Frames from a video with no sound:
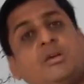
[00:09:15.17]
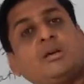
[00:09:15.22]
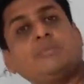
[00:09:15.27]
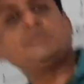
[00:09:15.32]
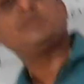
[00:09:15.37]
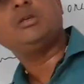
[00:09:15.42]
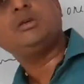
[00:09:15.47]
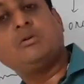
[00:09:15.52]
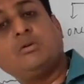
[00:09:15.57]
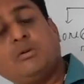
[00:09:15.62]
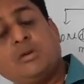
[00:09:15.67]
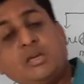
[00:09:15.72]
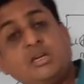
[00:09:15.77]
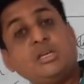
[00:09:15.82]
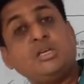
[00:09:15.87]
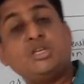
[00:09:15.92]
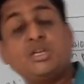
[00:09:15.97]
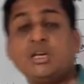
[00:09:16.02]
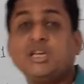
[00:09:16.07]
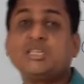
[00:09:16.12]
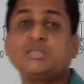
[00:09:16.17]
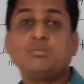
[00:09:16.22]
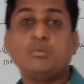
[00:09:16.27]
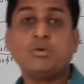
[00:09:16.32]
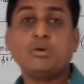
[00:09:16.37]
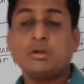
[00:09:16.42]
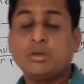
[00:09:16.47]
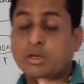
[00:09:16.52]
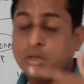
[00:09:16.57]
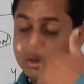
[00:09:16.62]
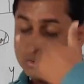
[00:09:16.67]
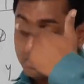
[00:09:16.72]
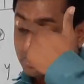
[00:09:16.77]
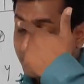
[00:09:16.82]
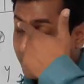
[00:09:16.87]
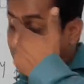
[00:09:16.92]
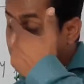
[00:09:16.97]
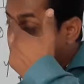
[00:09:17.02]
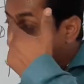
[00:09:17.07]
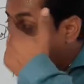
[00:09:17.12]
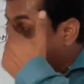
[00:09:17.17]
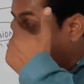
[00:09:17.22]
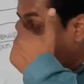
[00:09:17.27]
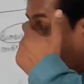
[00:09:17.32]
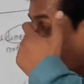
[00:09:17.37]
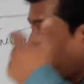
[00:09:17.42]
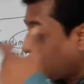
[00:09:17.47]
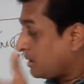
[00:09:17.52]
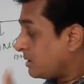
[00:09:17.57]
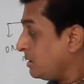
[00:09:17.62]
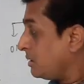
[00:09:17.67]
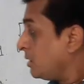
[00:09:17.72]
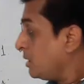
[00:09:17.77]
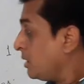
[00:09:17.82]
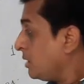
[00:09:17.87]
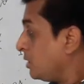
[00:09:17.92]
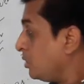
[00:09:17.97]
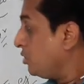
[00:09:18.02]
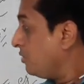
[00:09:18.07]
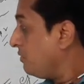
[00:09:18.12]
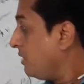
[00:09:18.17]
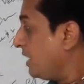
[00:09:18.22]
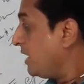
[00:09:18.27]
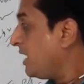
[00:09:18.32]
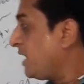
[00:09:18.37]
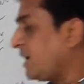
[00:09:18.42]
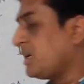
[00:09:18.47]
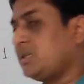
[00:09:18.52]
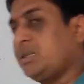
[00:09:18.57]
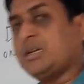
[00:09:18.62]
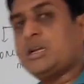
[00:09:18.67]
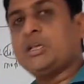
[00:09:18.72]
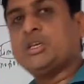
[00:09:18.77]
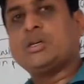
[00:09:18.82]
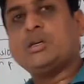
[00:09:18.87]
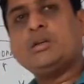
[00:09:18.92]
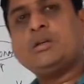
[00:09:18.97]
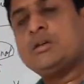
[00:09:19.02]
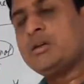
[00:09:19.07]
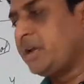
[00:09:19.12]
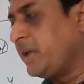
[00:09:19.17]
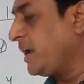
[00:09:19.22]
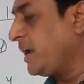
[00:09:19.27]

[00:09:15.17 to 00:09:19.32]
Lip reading: becomes 0, initial is more. So when you subtract, you will get acceleration